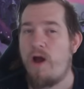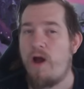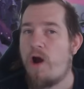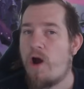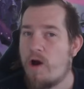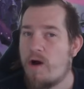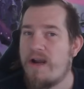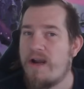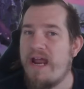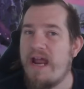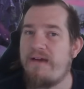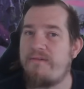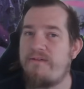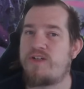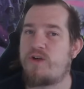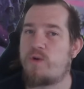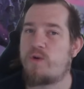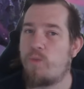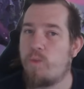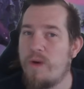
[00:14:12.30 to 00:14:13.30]
on average
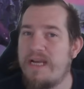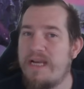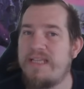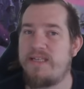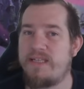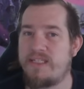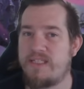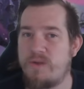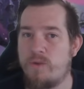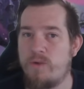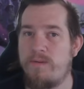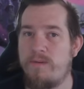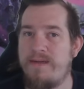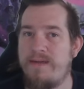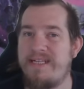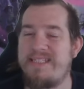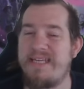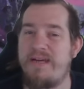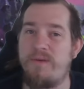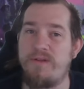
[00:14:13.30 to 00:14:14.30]
are winning these
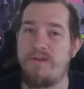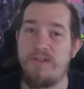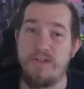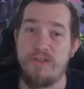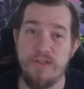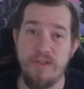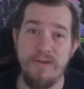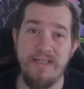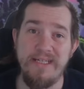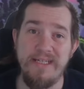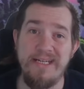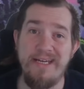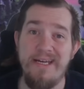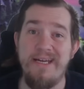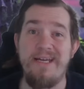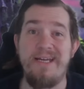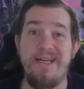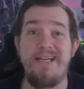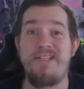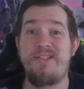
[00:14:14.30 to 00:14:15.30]
tournaments. And what they're doing
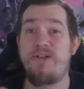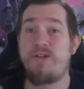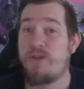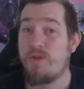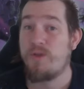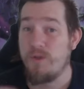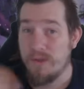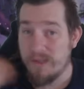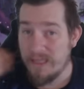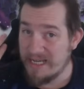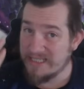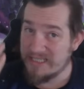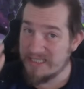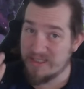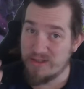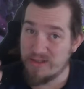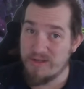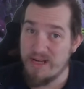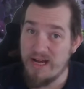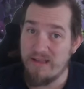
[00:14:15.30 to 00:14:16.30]
is they're utilizing
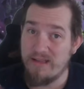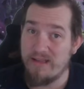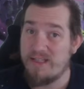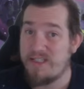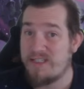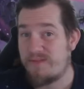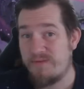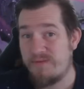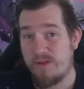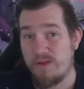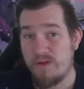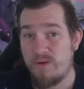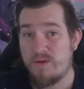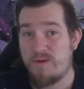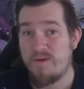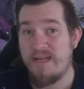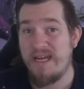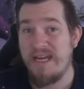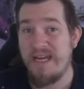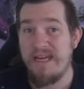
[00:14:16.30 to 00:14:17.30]
their knowledge of the
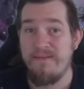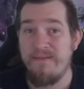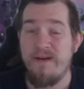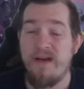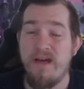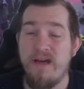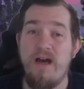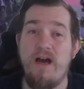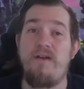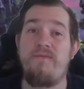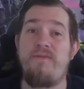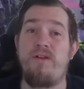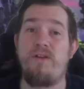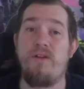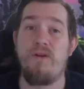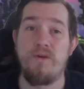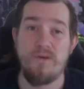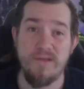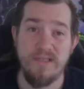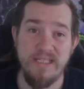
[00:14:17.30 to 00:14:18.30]
local game, of the
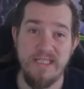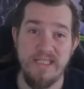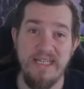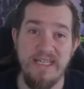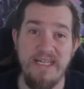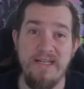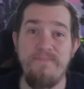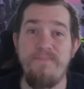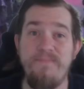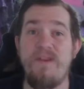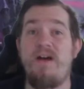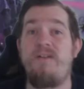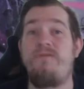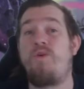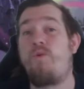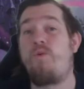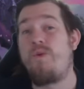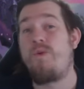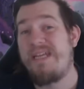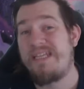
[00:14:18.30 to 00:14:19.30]
local scene, of
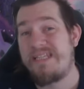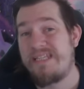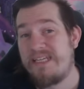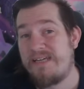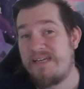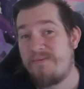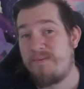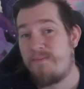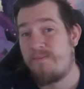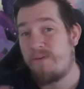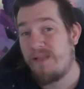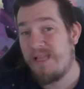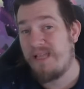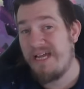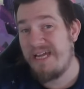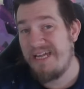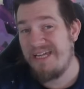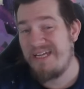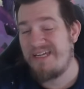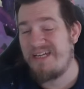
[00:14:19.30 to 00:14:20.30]
the week that they've been
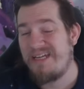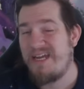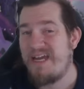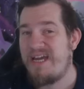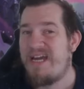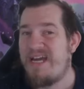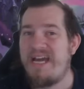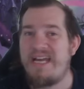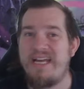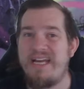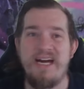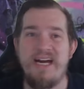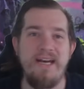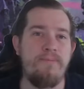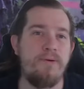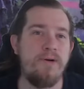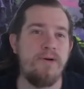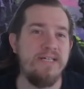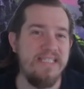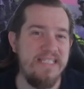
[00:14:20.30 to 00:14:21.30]
playing, and kind of
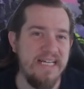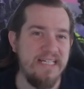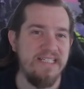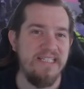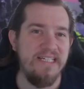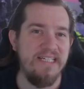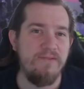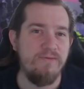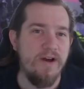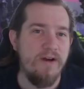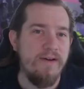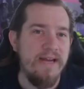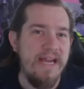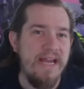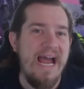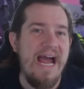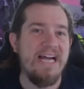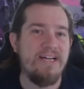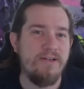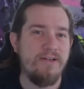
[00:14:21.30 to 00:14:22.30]
predicting very
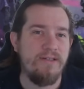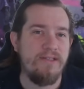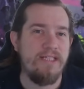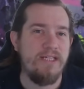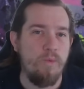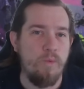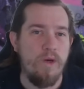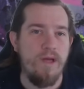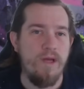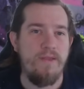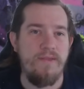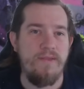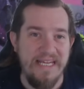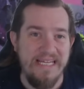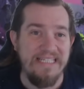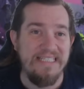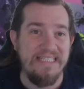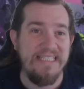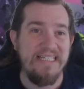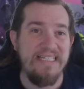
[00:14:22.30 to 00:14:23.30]
accurately what
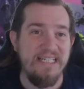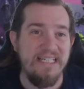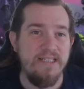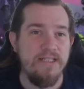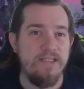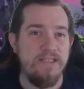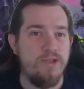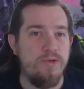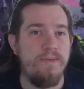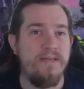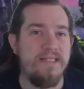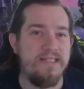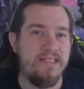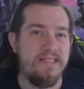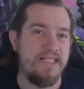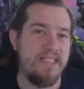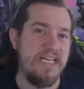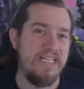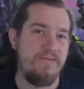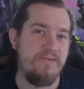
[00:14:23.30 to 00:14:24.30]
they need to be
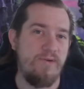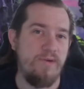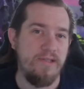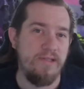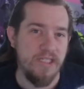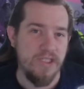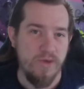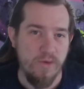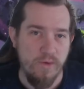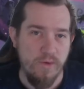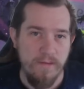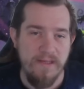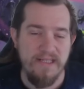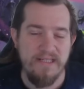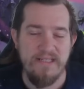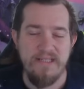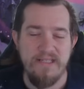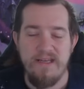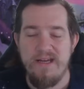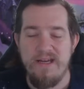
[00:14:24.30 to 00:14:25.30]
successful in these
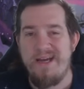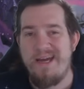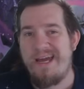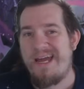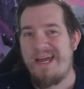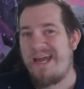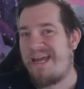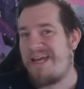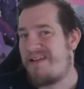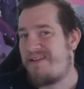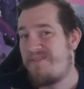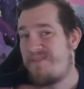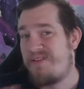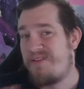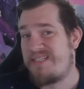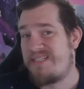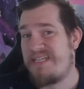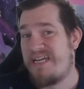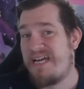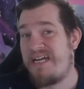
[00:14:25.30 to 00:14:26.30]
tournaments. And
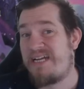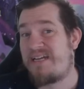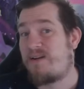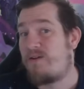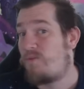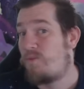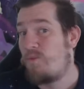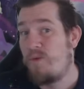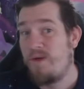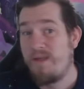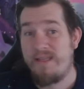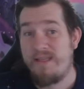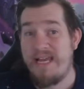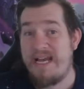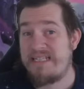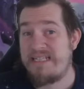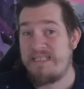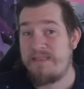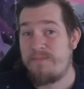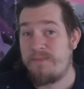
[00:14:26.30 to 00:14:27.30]
this deck really
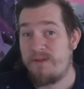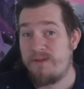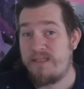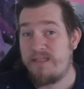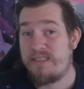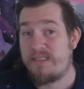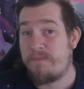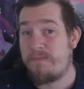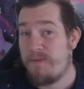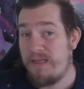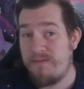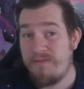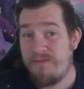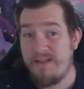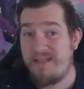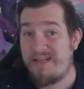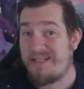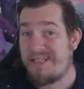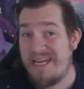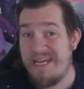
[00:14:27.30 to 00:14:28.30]
has the ability to
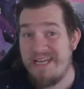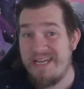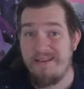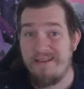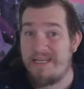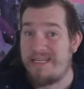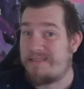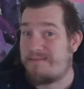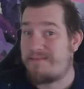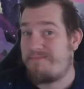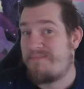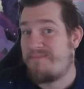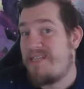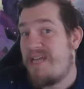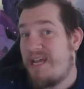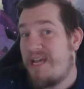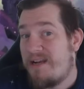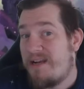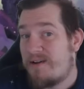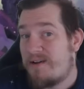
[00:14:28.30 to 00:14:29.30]
pivot, again, like
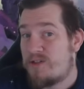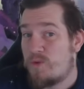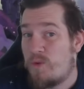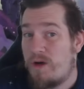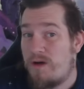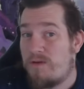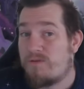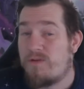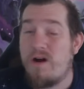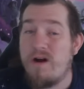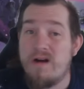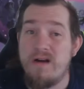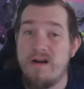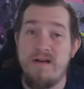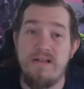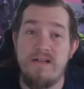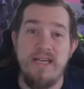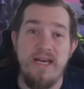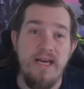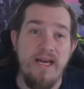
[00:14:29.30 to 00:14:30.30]
10 or 12
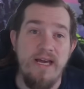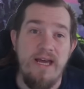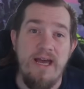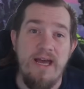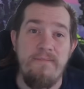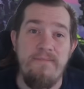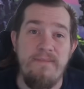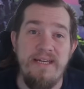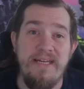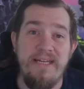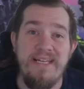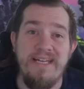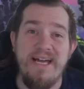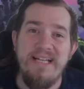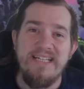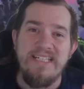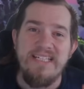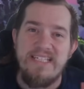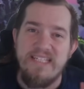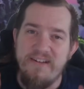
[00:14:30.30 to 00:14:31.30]
cards and be not
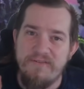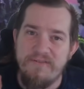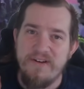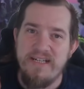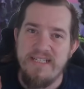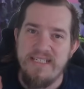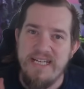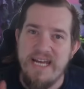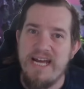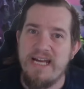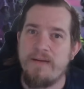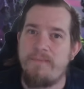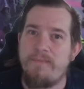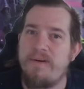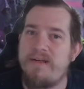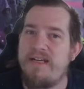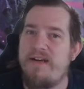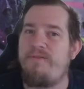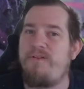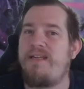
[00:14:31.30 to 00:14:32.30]
a different deck, but
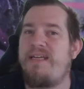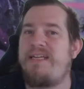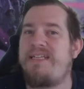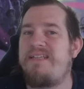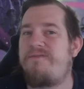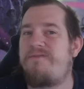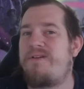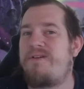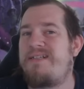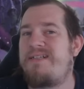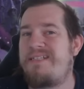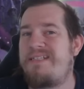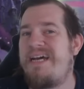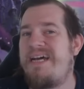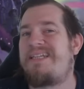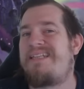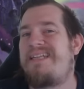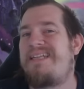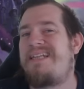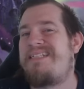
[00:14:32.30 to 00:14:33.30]
definitely a different
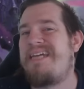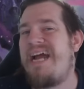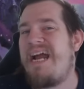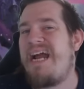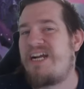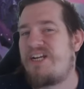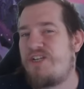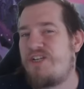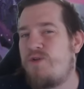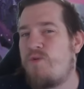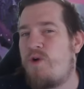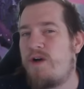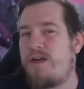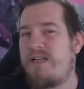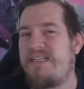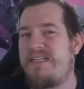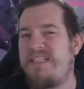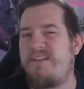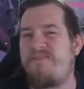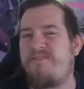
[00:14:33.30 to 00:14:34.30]
deck that attacks you on a
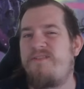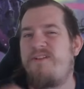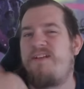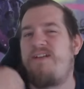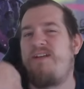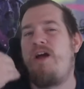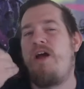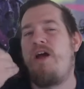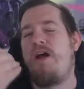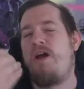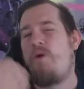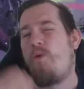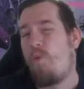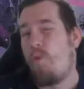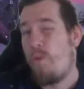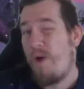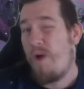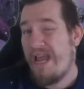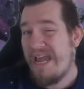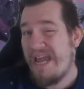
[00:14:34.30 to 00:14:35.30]
different
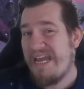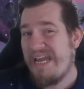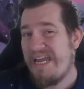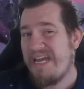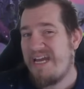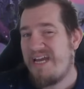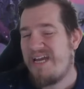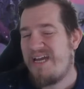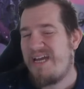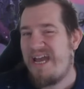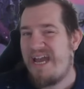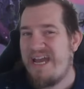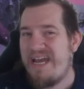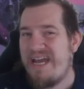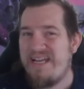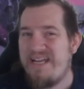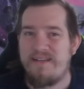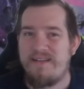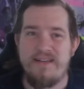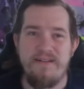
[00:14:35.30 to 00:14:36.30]
way
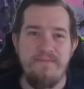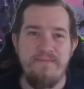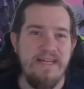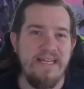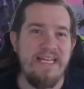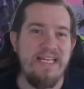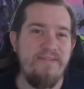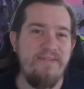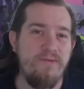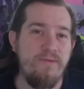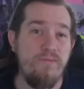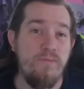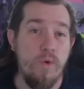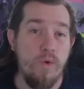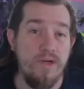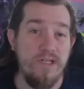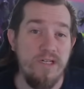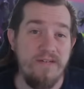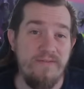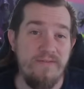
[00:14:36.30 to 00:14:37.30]
and can make it even
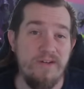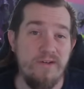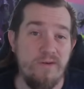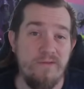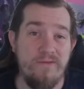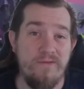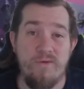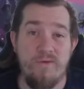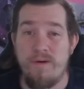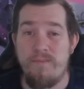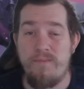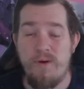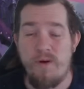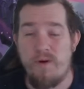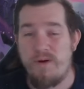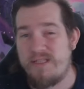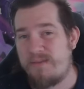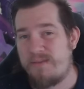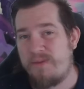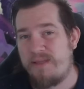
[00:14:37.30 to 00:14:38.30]
more difficult for
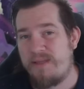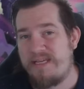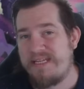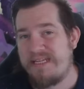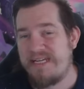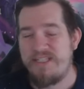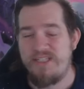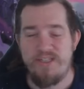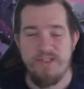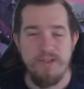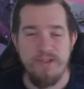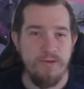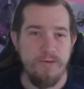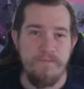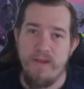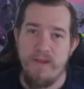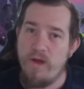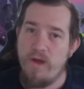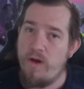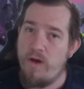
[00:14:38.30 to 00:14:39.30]
opponents to play against you.
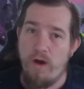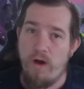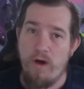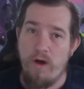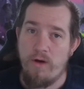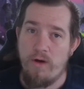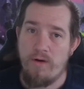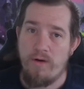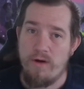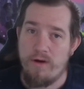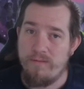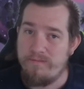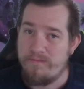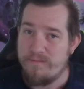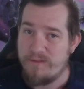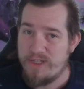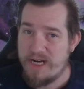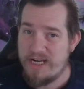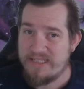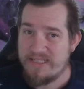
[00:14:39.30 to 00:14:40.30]
All in all,
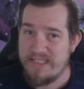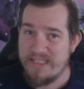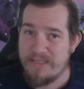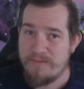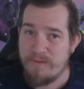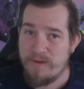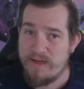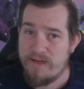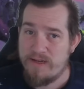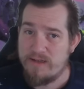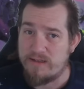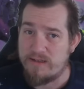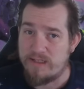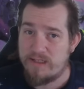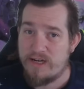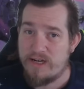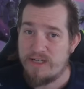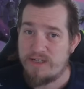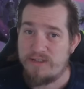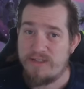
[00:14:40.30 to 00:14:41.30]
shout out to this player.
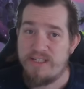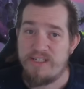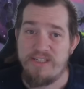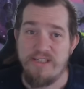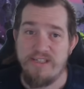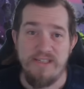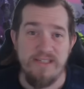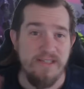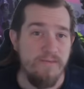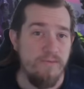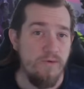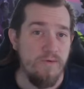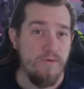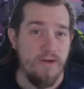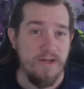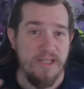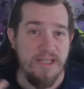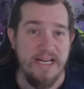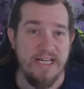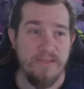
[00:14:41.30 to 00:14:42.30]
Congratulations. Move
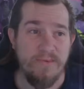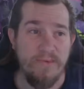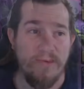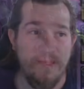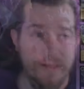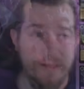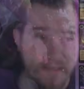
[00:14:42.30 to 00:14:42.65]
on to the next one.